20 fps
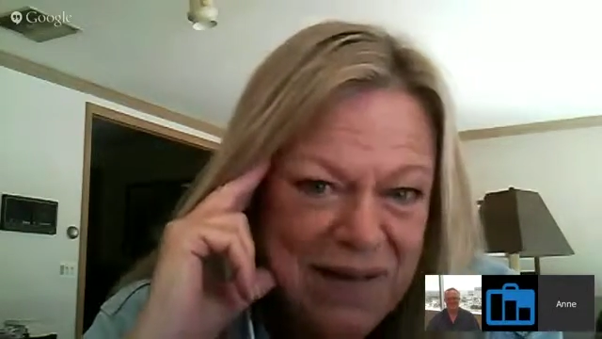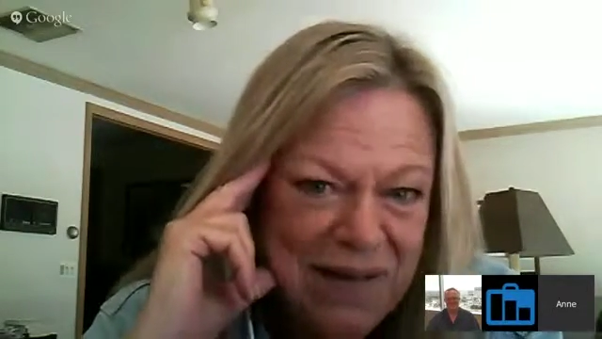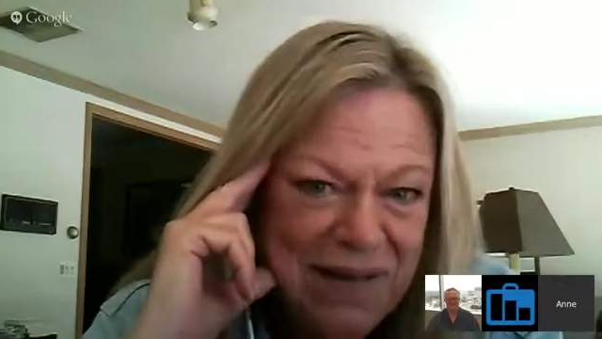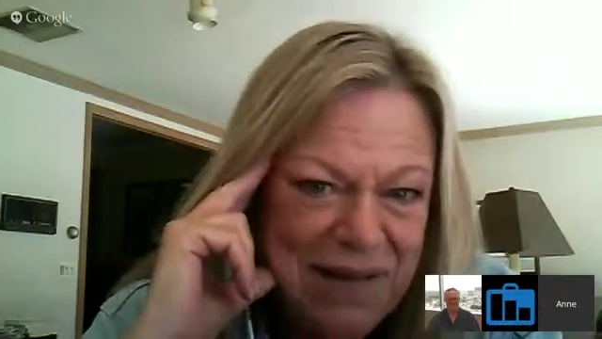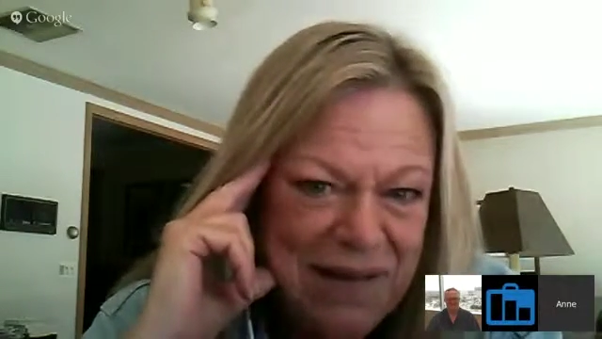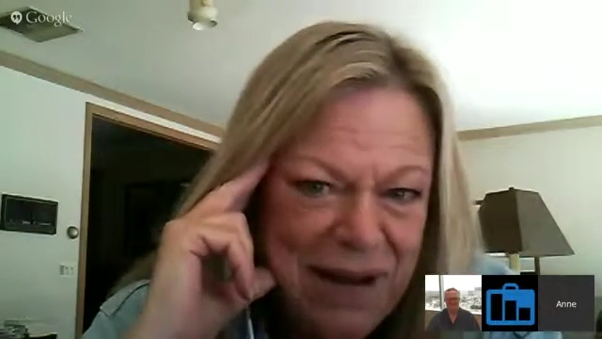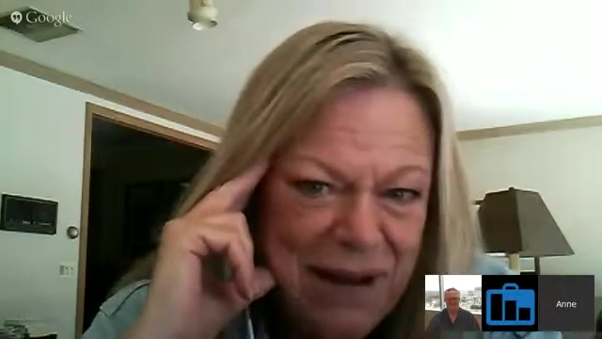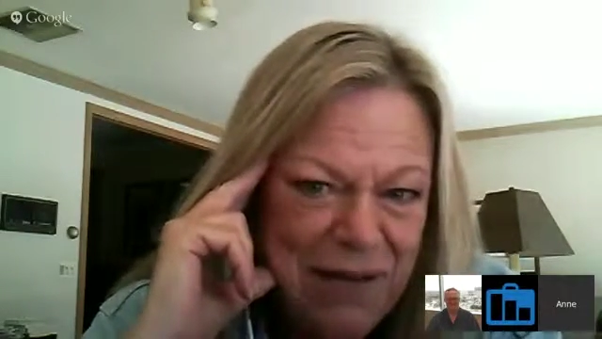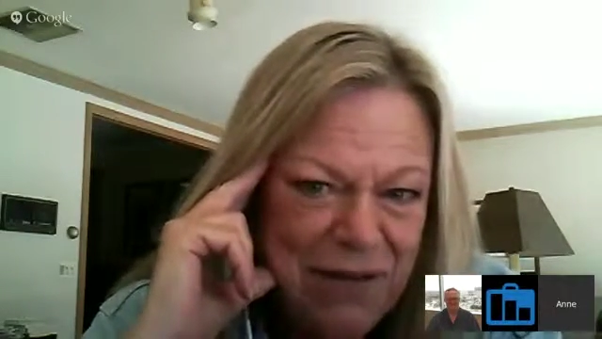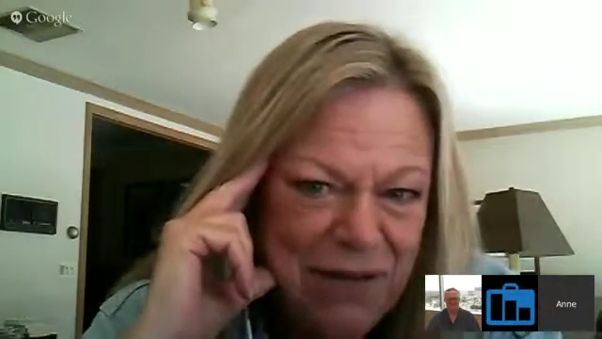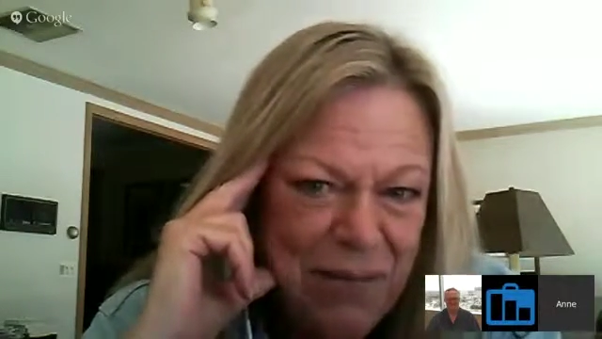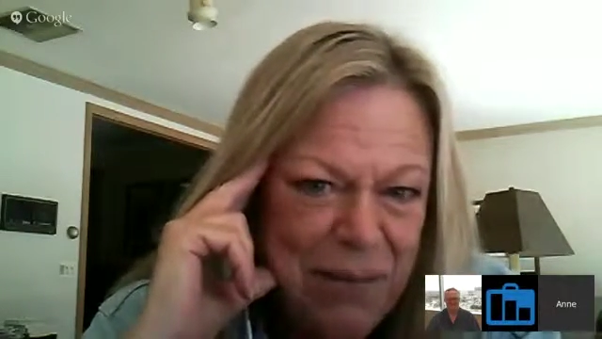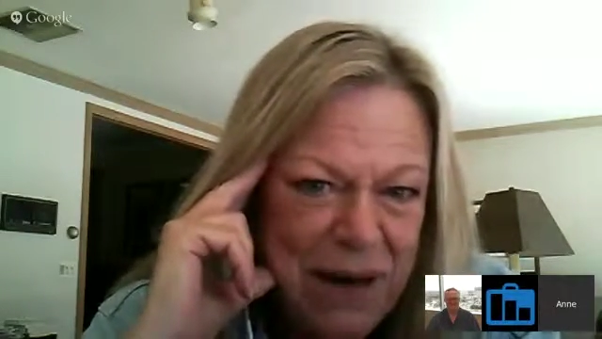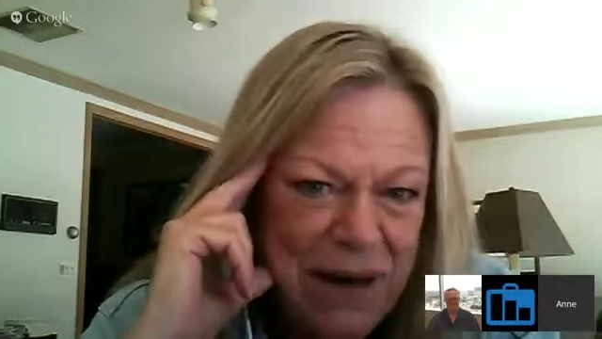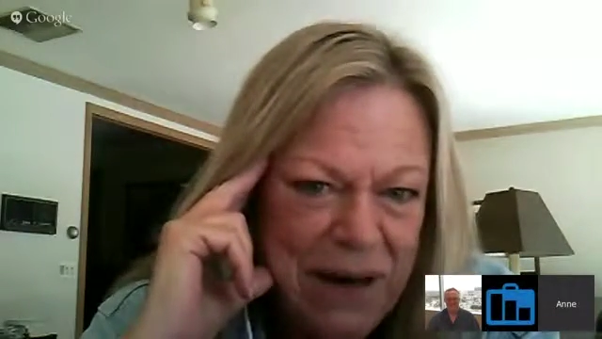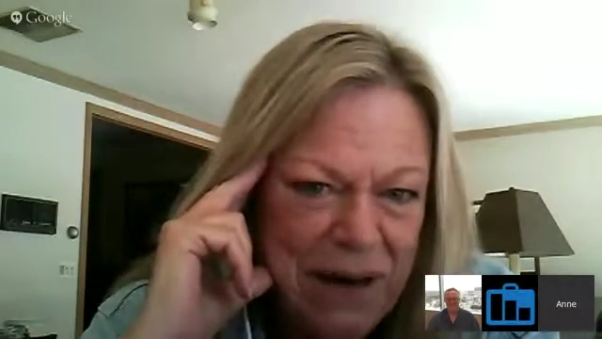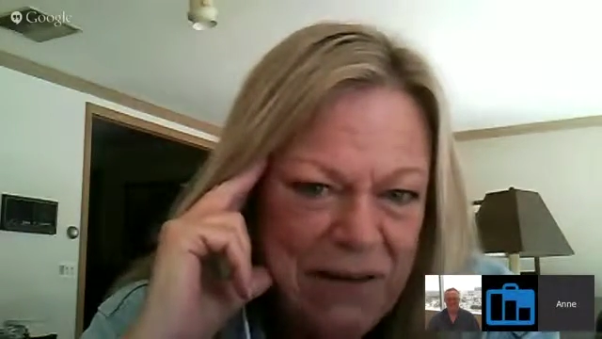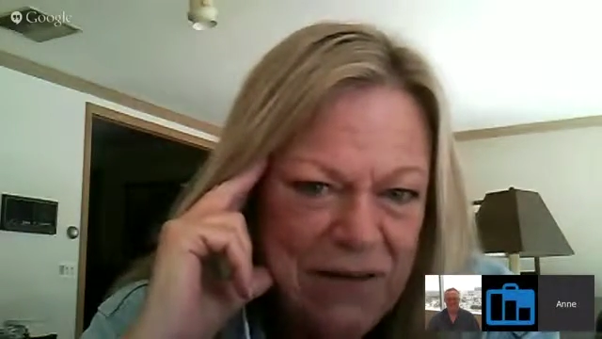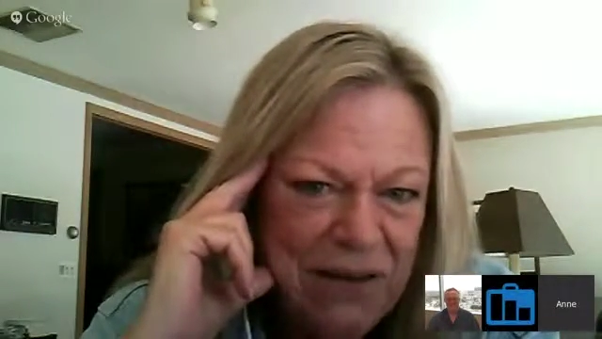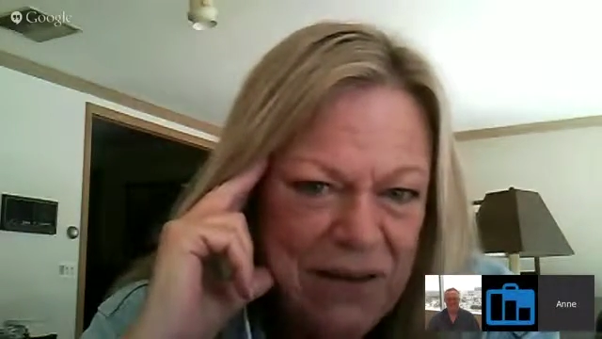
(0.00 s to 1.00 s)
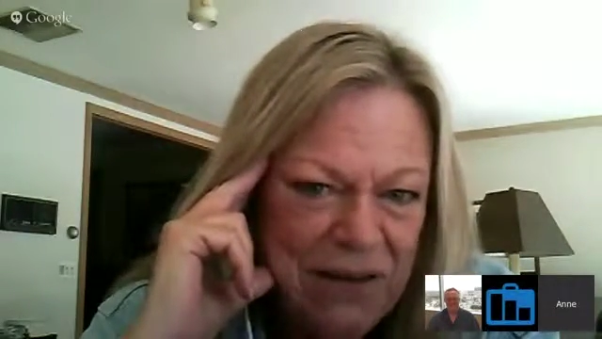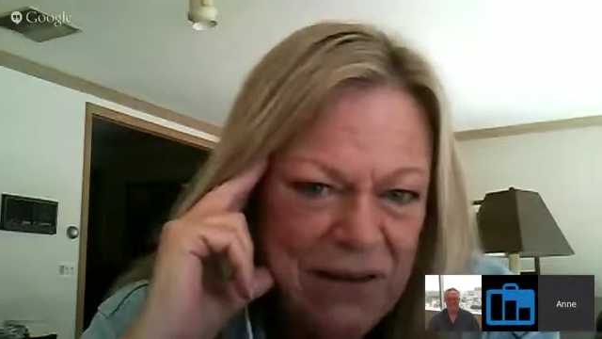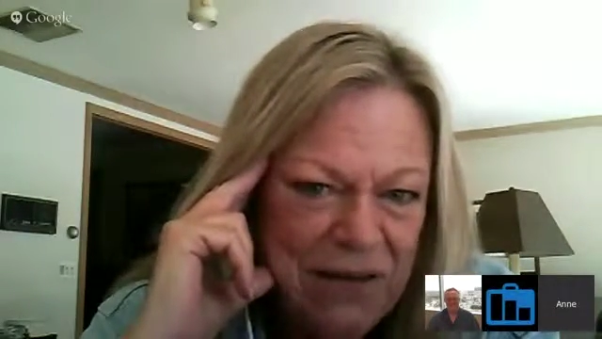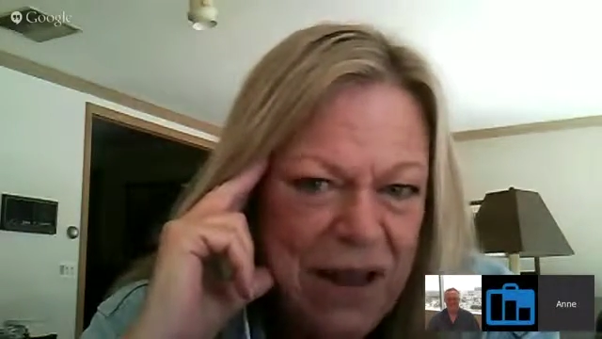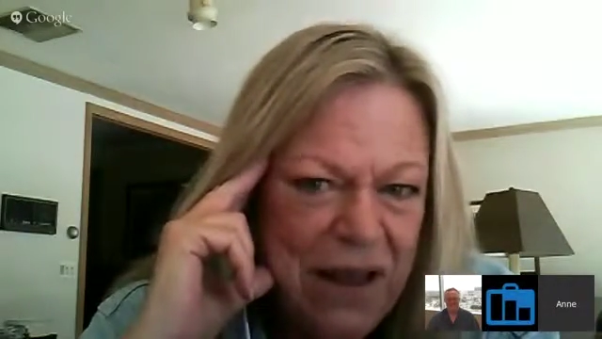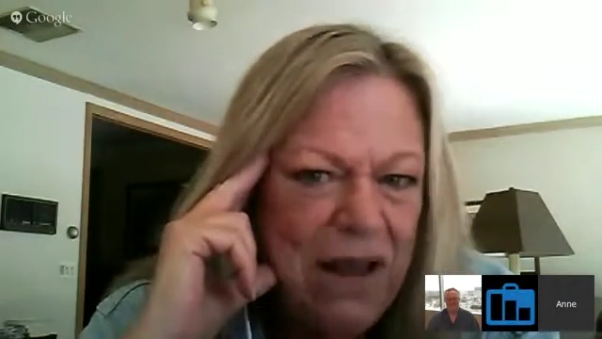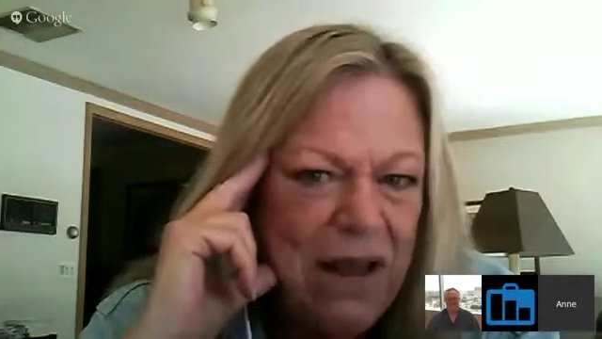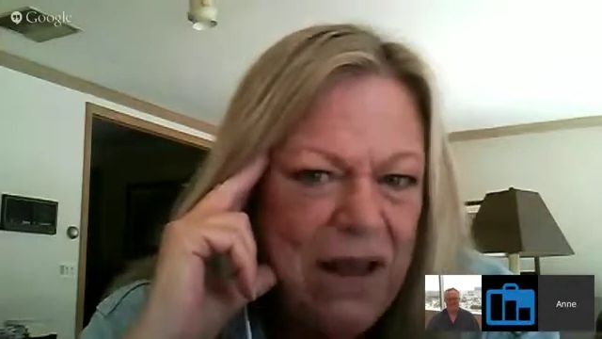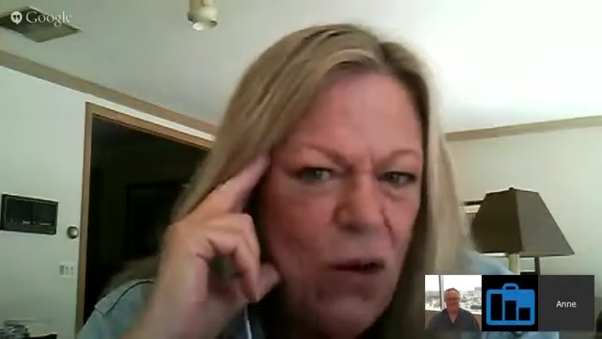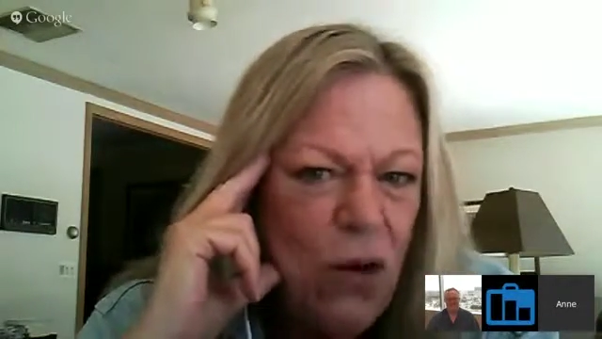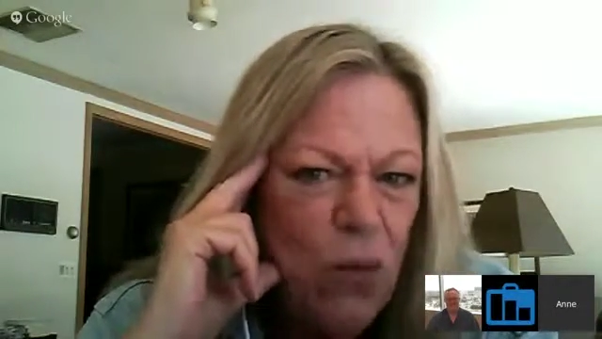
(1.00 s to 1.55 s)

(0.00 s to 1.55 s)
and stuff, but it's just